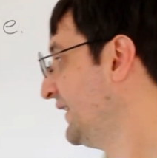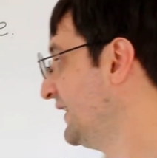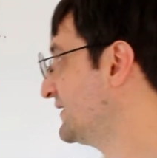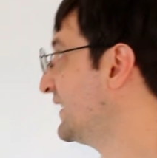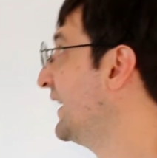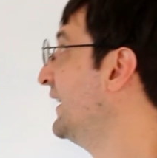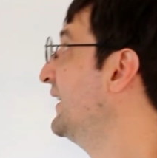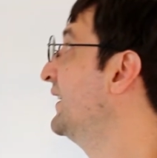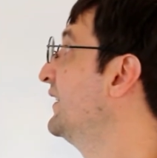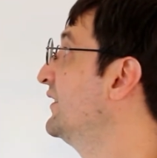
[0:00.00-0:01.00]
It's
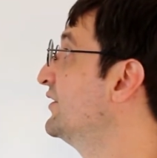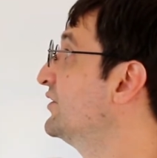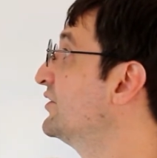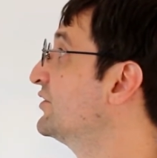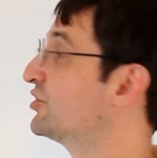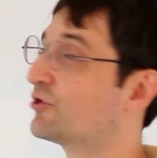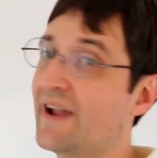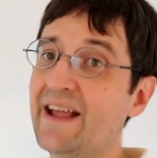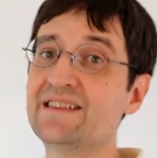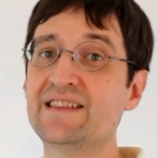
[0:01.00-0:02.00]
a
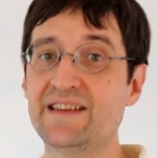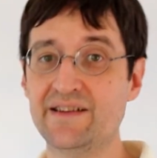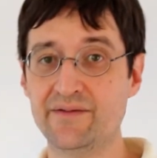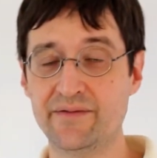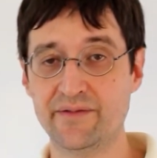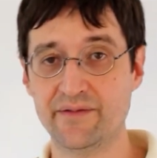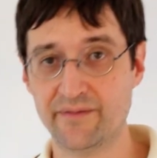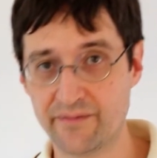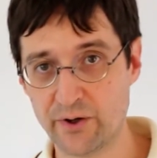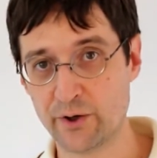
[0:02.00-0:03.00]
transitive
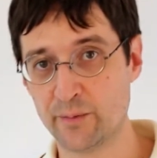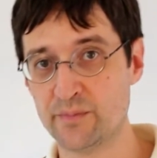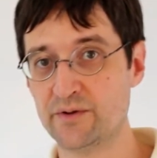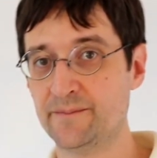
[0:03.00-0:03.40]
verb.